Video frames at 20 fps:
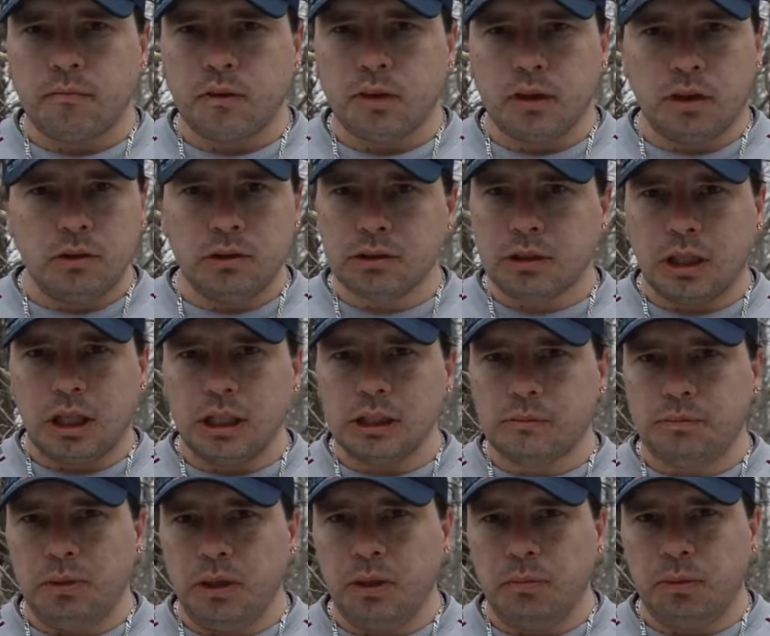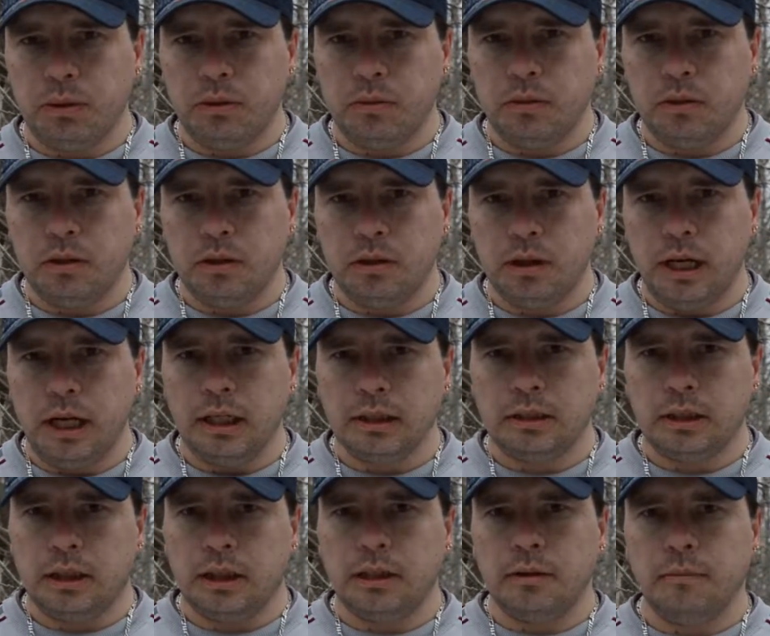There was less beeping that
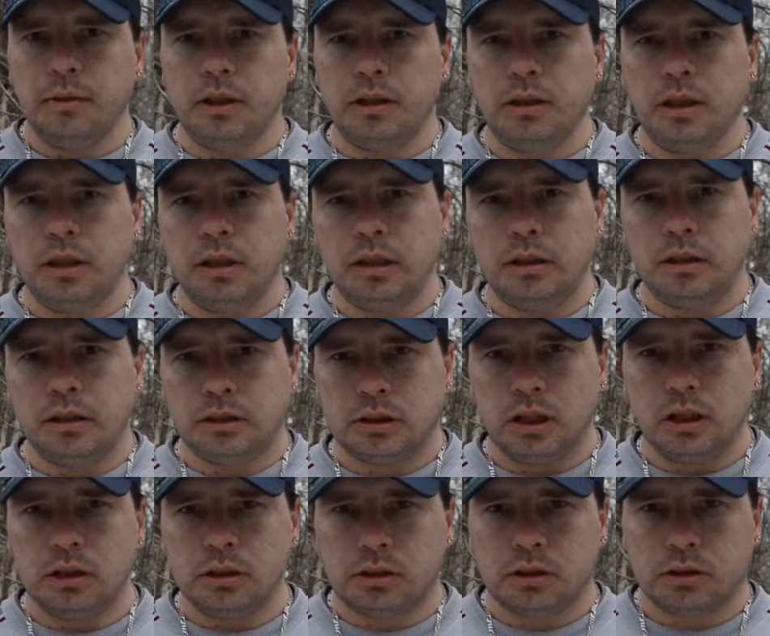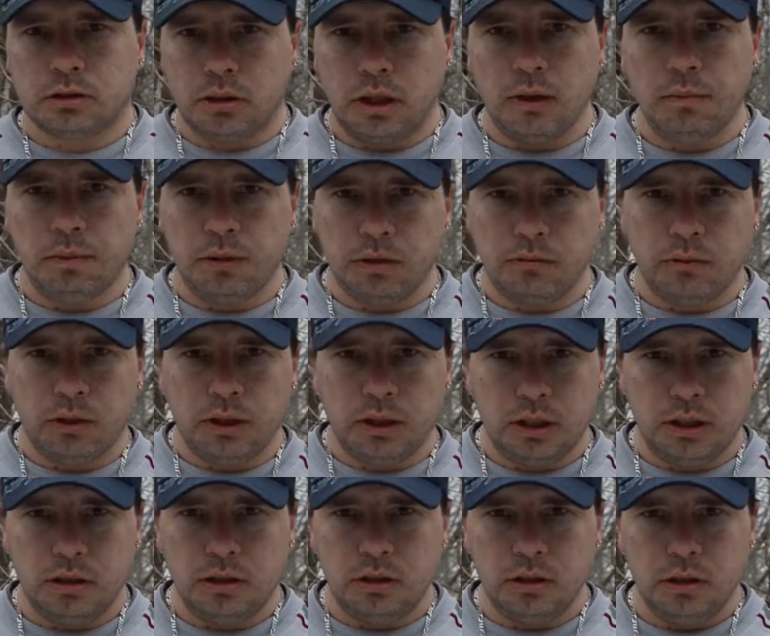time, and then it started scraping
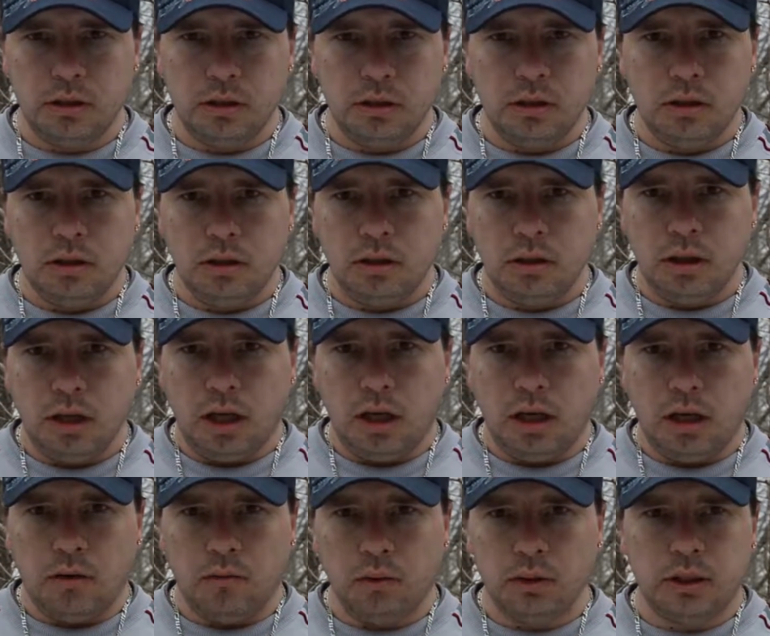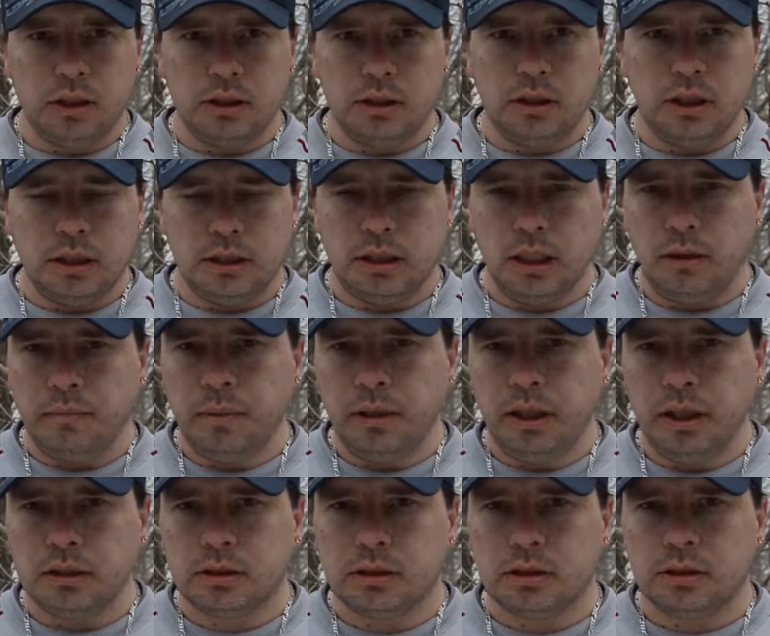within 10
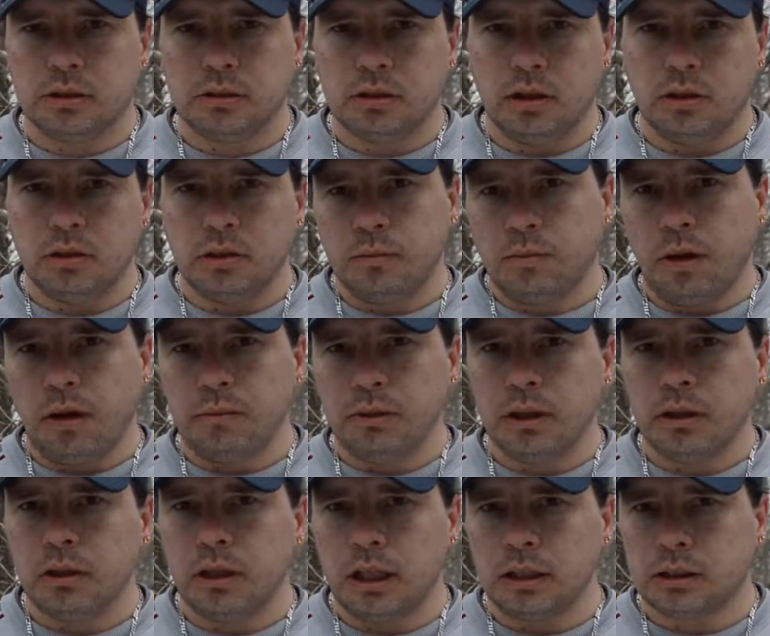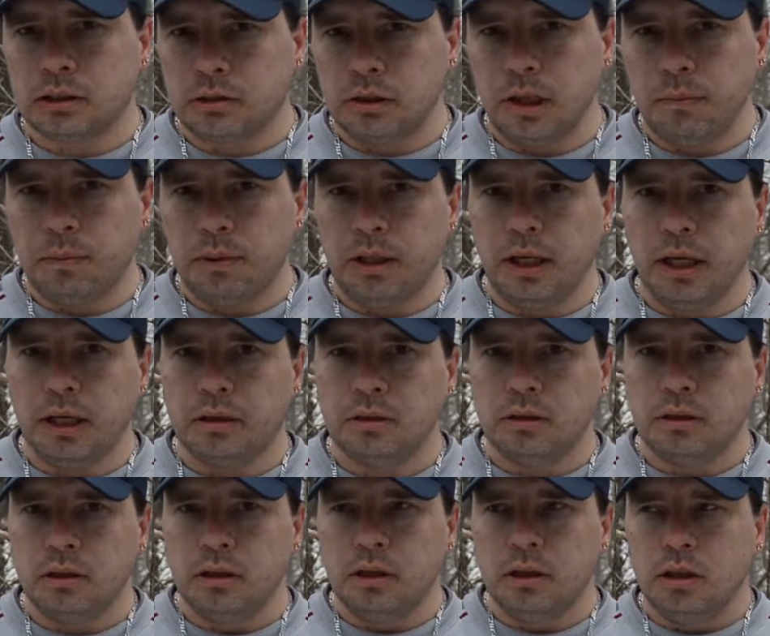minutes, so you probably hear less scraping now.
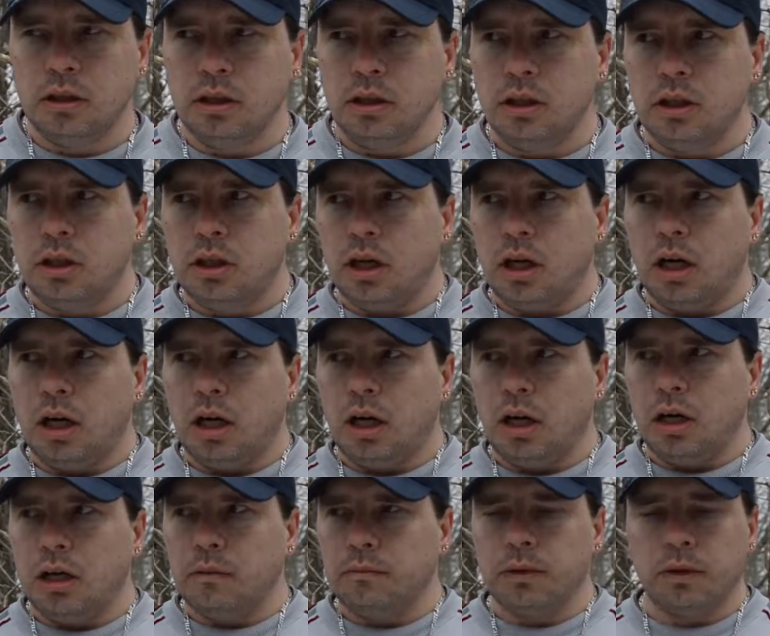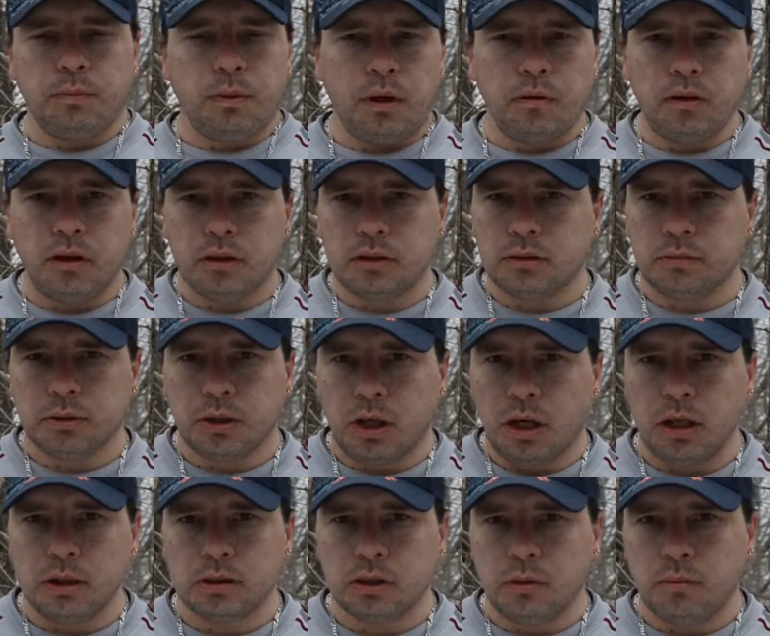You probably hear some
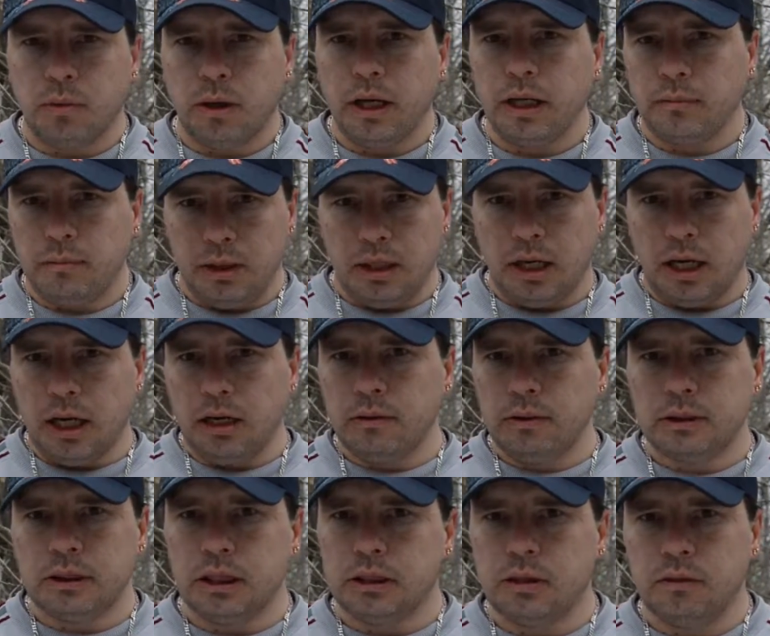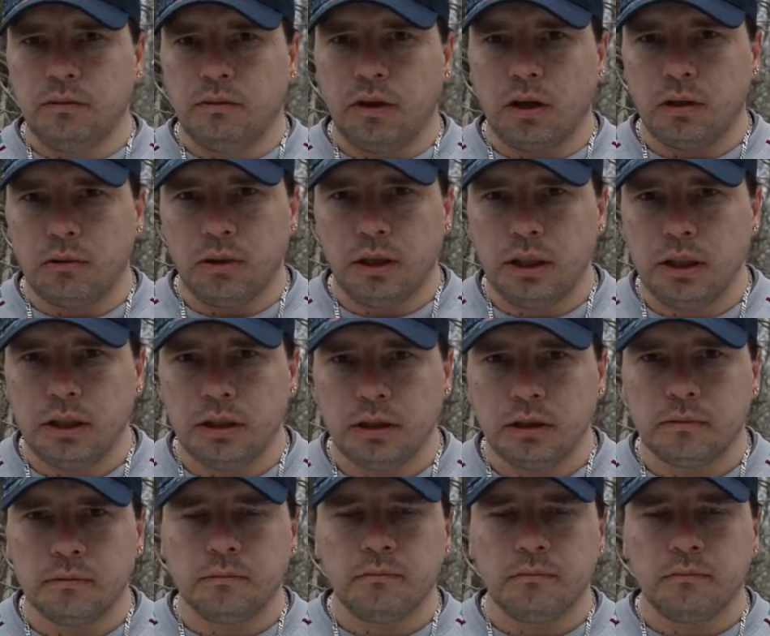cars going by. I mean, the highway's not too far away either.